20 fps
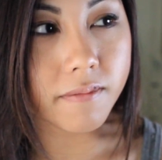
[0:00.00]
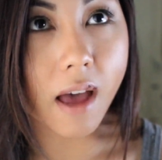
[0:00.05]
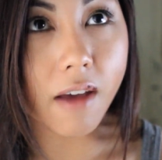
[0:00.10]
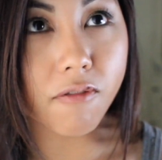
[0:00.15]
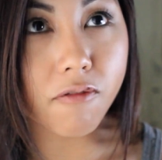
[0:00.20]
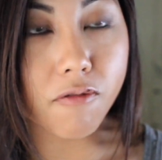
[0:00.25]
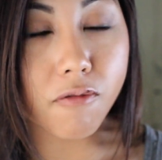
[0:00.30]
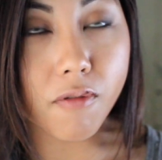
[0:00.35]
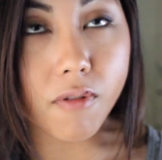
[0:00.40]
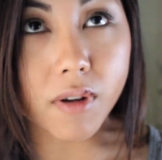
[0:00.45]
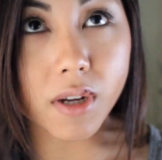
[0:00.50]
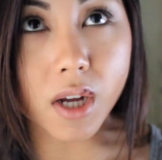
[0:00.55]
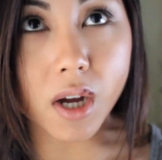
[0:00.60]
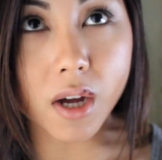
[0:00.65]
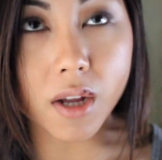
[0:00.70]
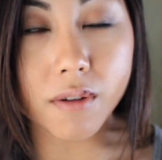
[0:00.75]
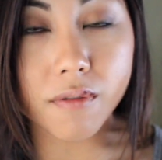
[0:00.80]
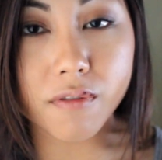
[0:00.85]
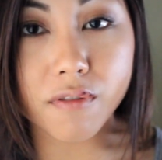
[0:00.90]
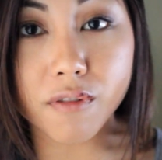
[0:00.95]
I've
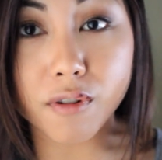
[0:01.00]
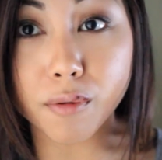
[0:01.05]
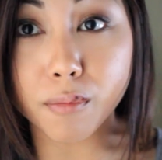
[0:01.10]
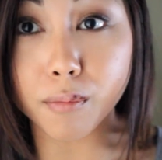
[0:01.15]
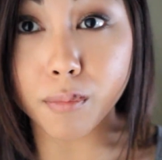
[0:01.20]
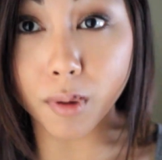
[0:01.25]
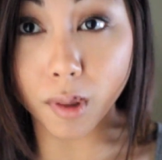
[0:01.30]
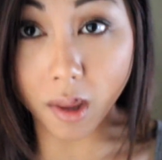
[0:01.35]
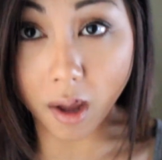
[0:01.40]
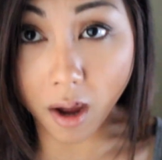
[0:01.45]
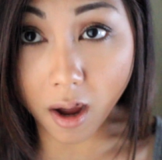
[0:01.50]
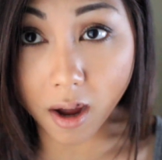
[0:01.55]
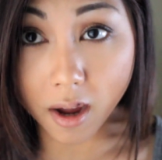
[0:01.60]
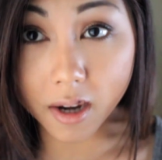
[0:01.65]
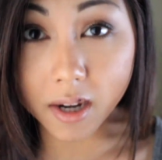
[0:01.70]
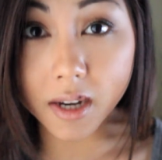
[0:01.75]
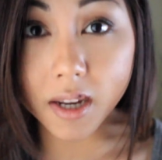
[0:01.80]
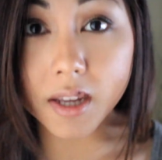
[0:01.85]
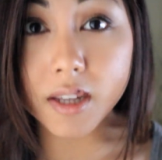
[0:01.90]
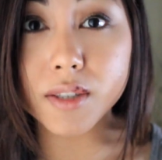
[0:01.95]
gone from
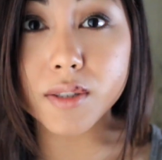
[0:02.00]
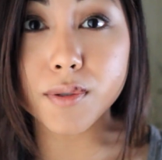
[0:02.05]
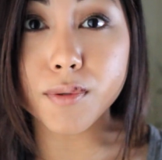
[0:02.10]
blonde